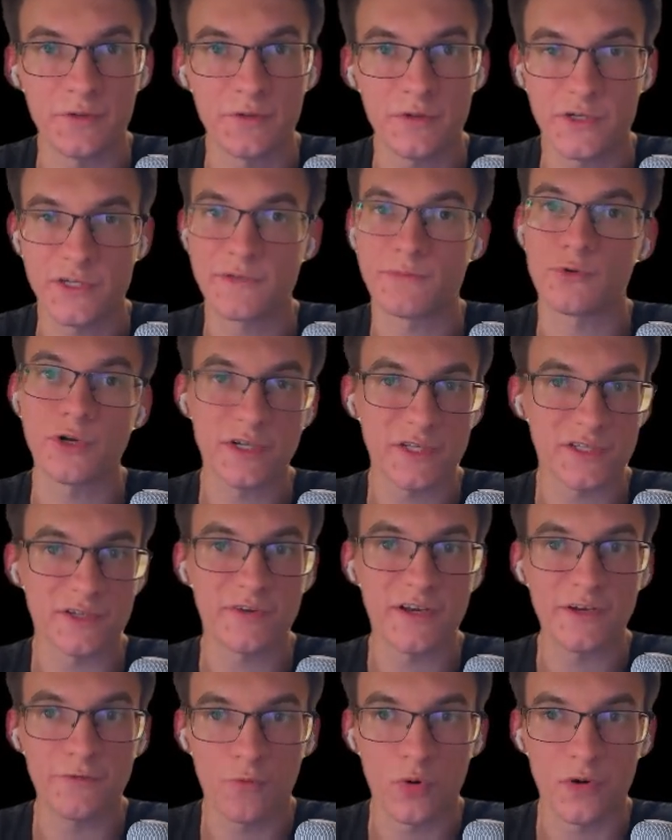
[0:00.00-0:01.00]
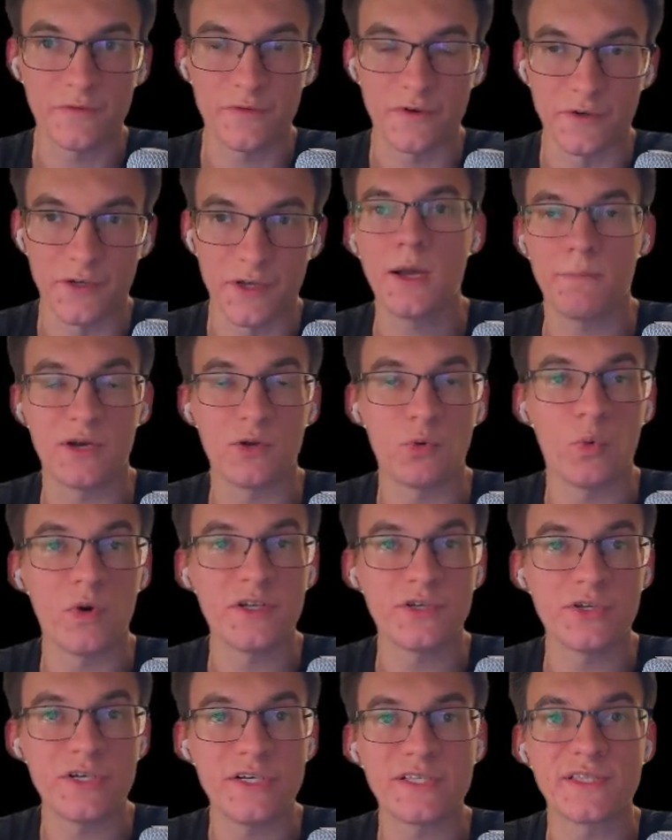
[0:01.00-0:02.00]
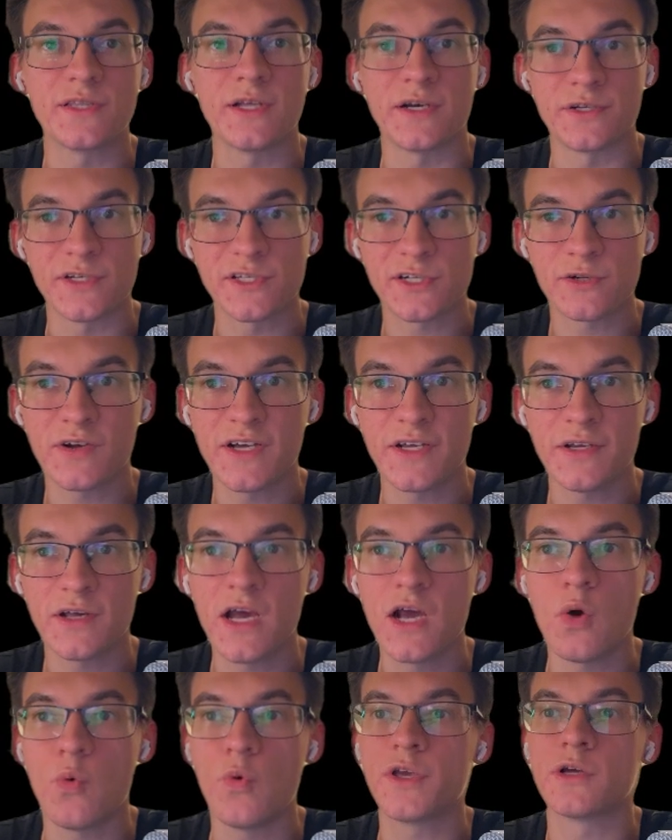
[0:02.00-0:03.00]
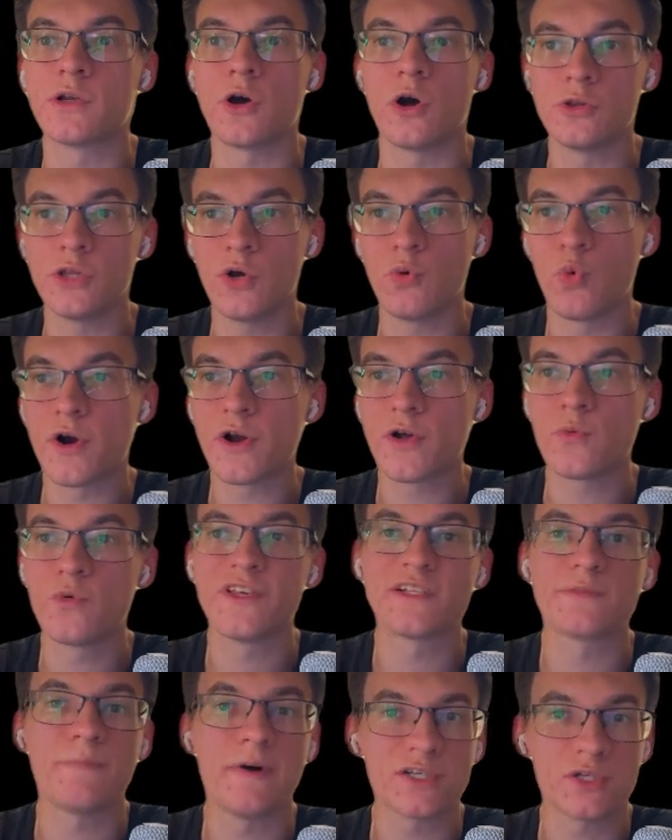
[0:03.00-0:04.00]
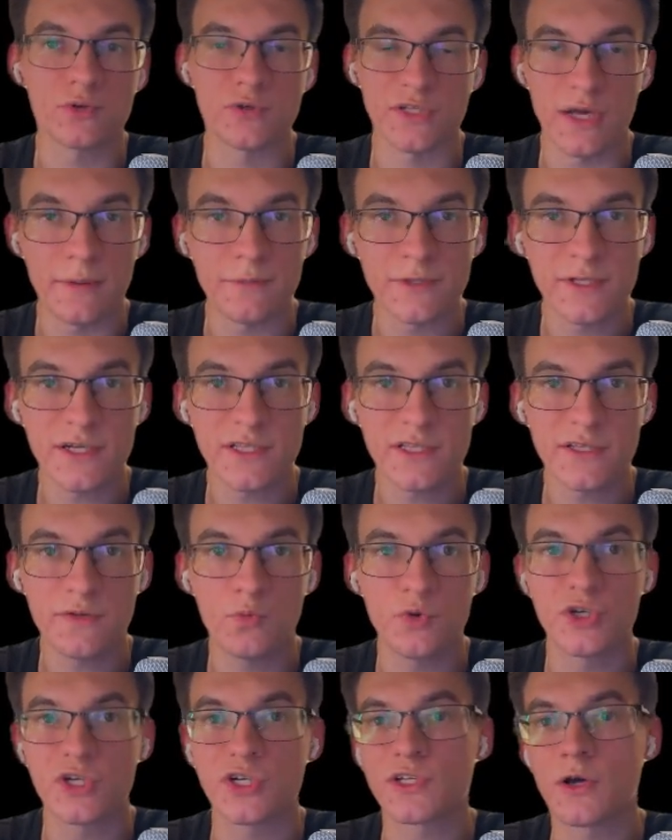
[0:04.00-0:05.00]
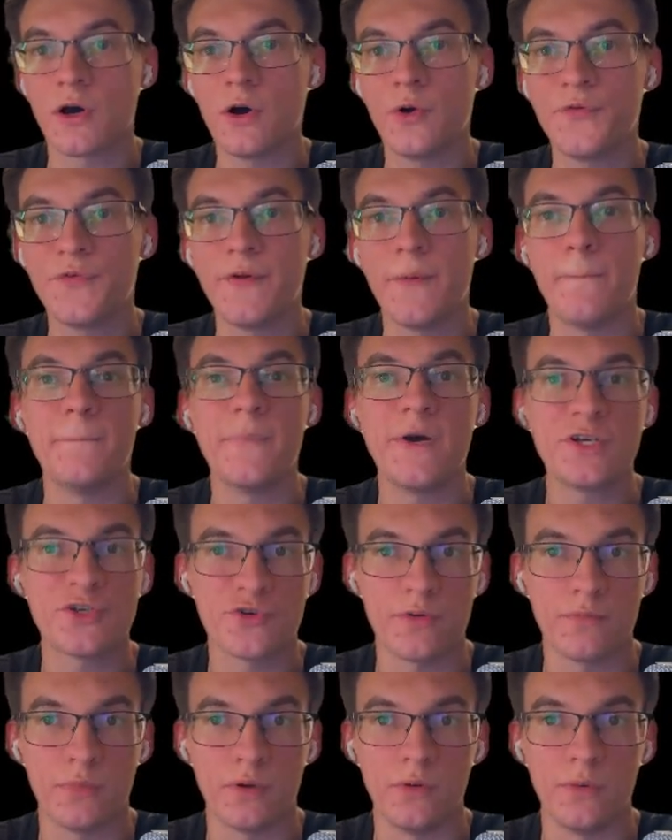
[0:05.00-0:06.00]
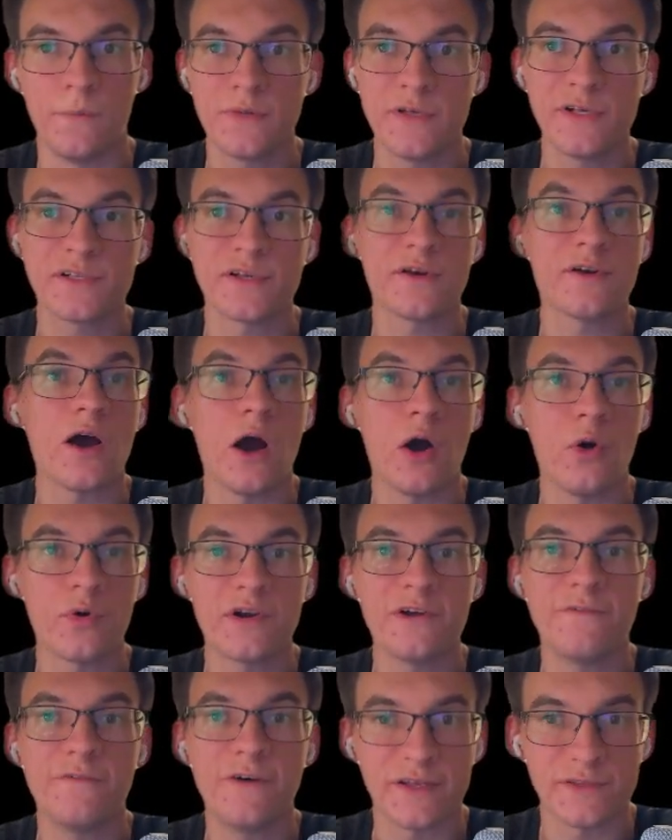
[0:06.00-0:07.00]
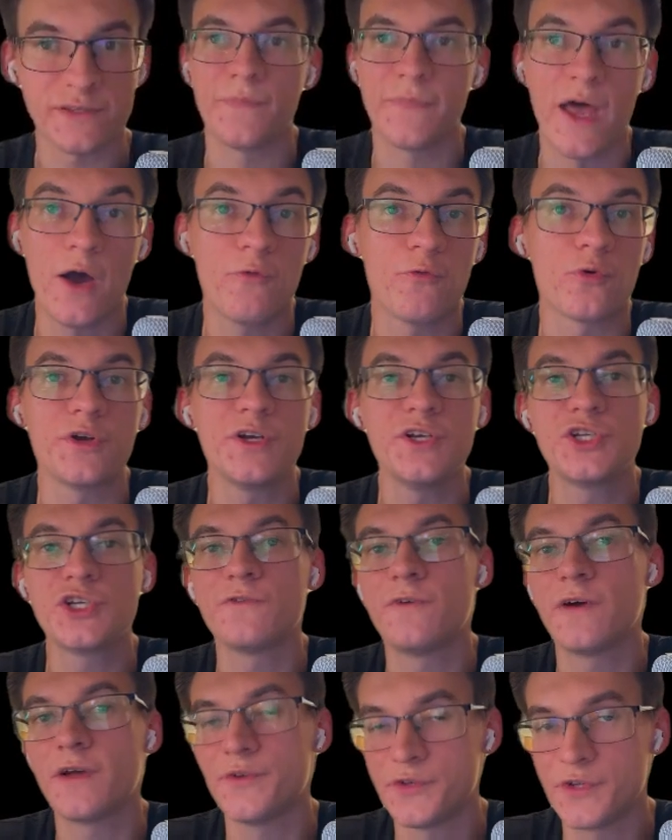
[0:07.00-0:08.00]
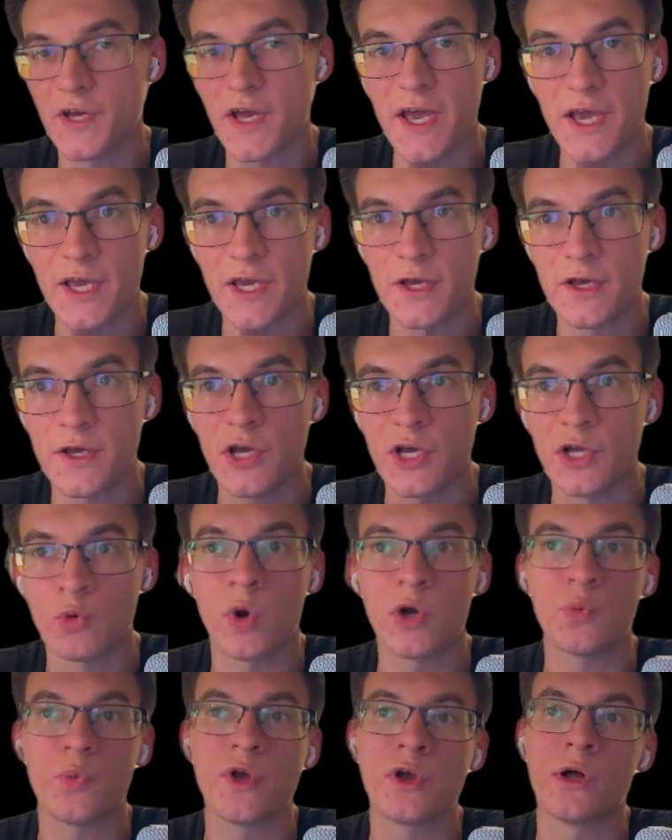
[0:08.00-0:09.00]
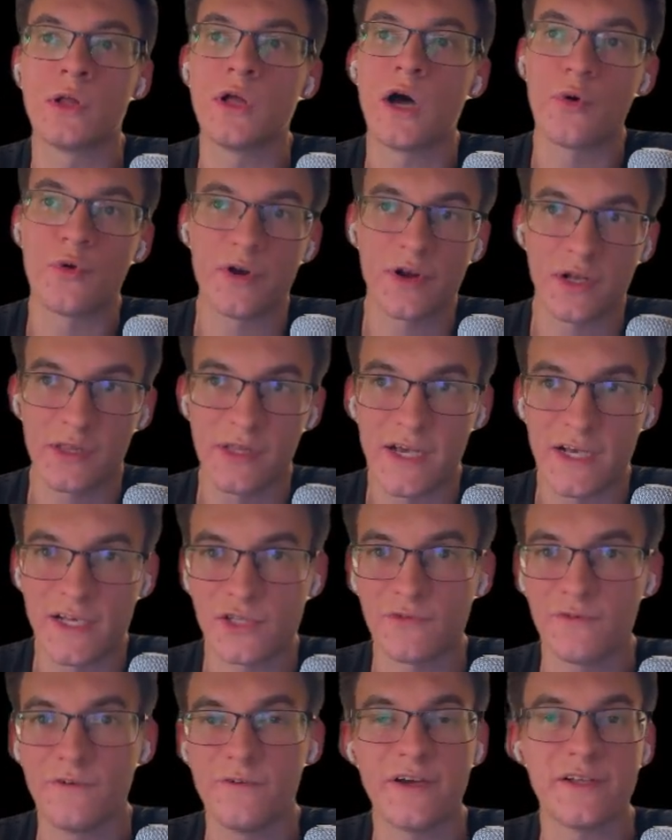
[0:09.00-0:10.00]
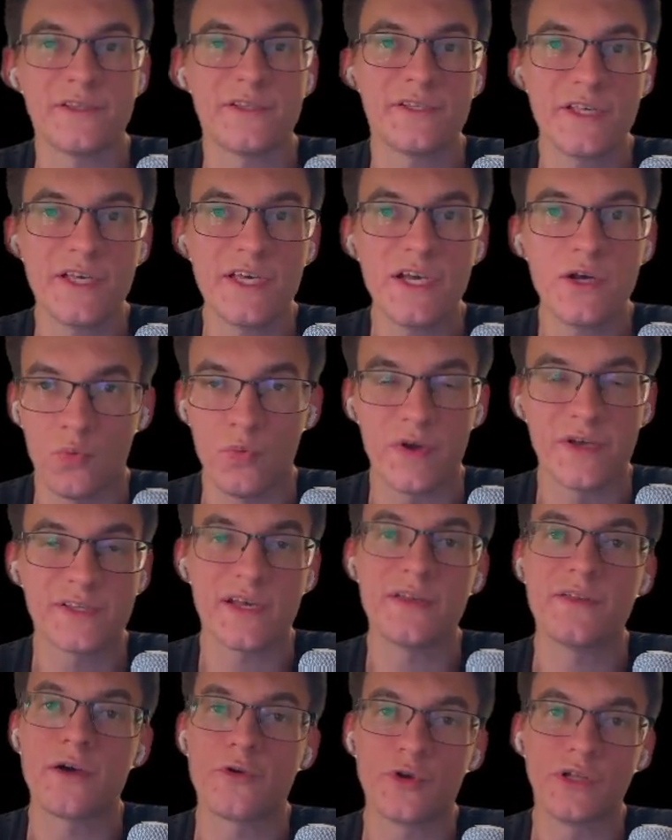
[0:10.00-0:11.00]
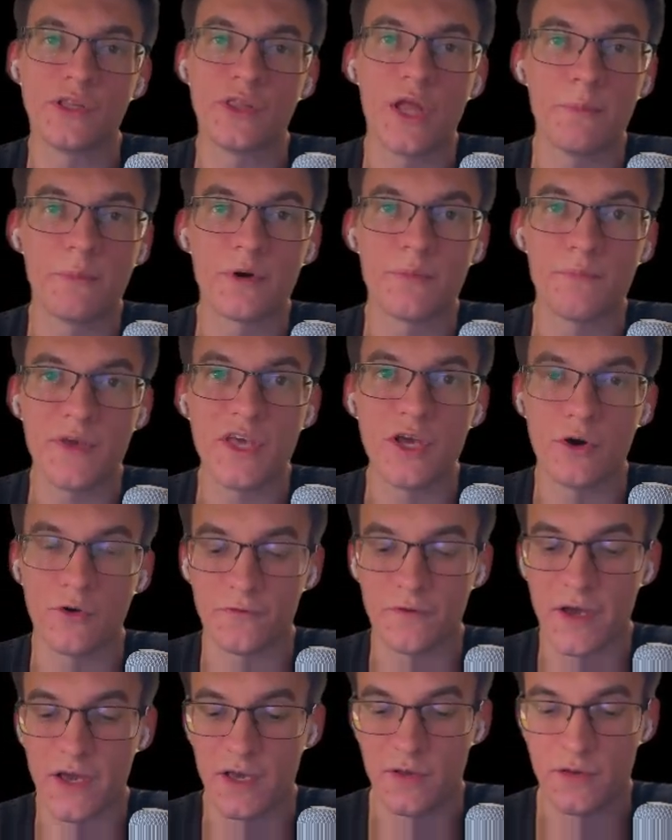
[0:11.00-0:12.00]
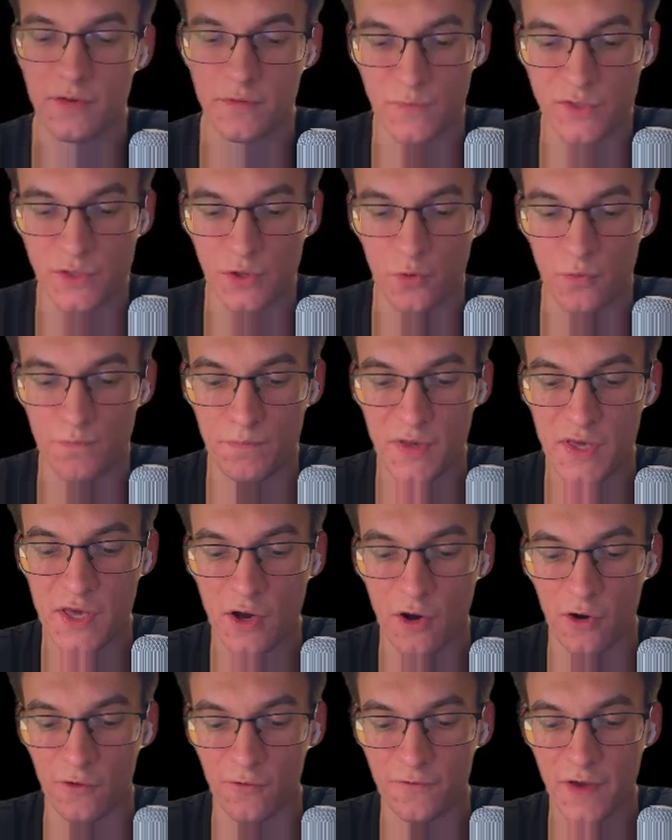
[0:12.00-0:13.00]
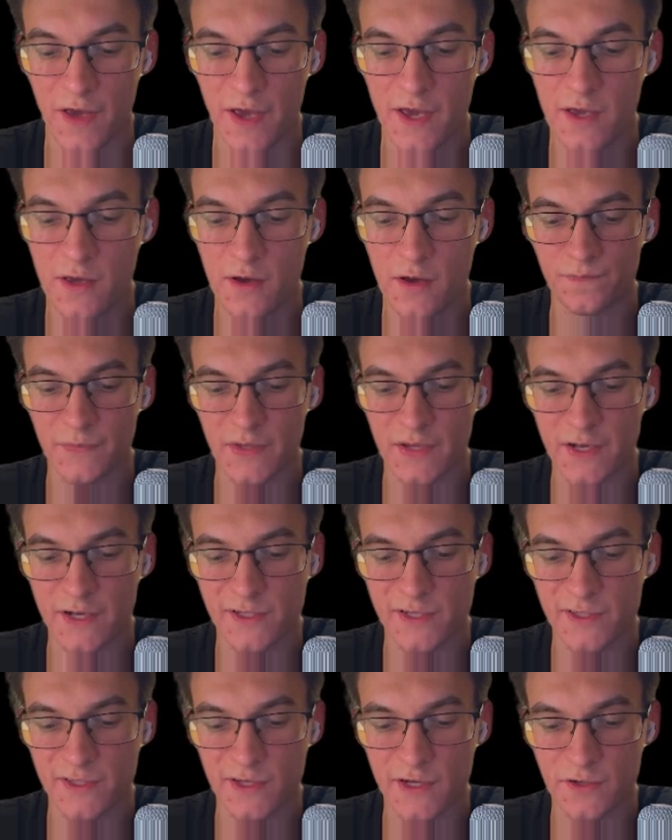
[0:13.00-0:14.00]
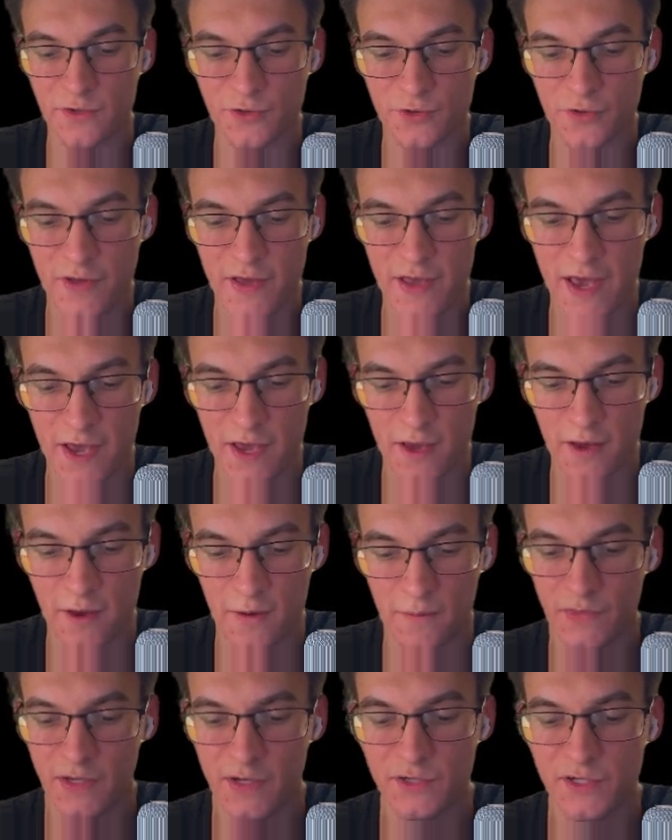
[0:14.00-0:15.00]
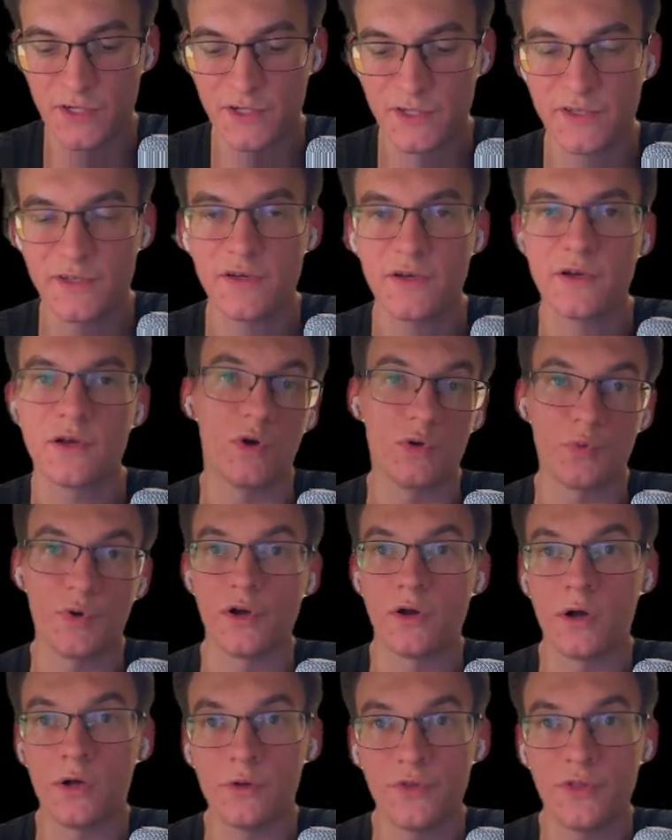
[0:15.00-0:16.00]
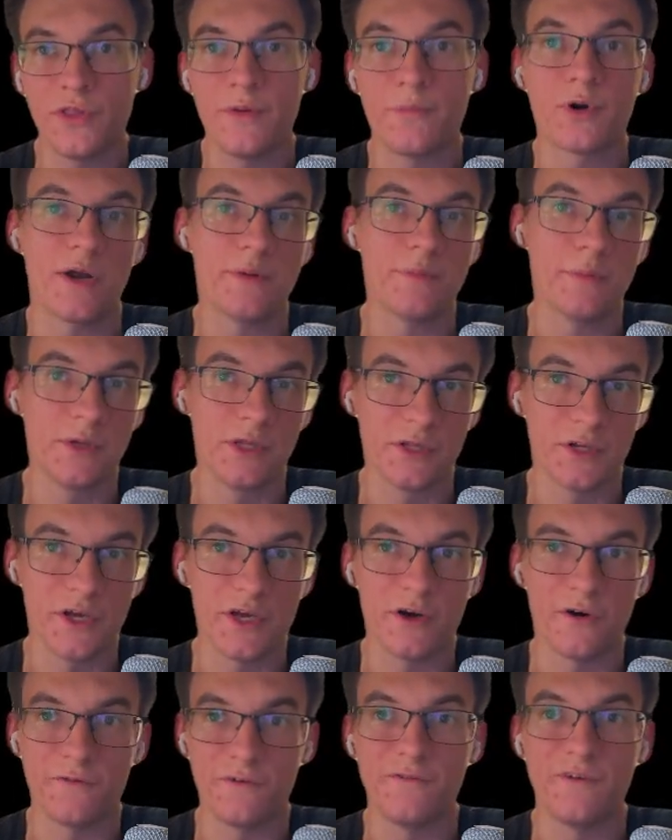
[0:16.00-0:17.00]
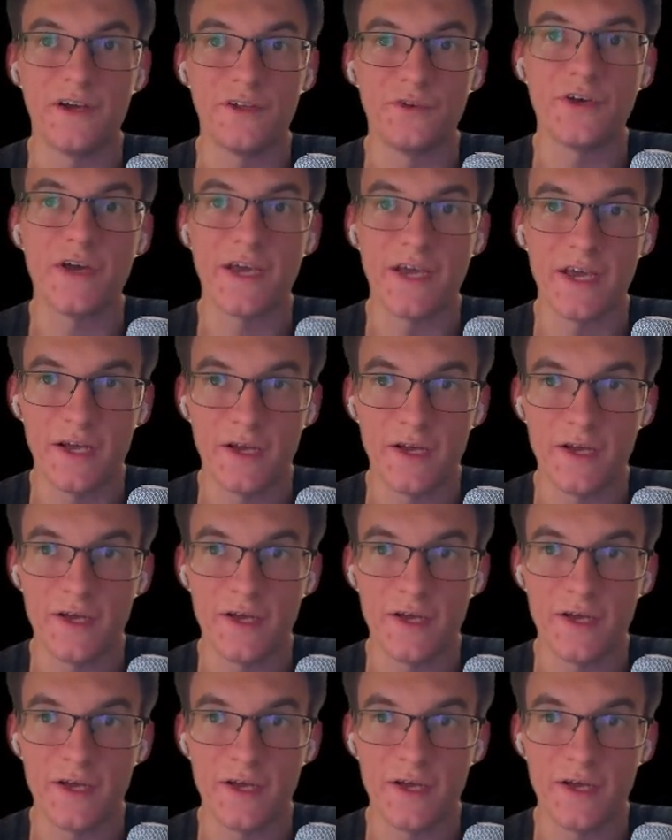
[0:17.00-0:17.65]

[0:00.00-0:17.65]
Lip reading: It is pretty straightforward. But when it is non-discrete, we can only work with a special subset, which is called measurable. These are our events. Now for each event A, in what we call our class of events C, we assign a real number P of A. So P of A is assigned to the A. It is what we call the probability of event A.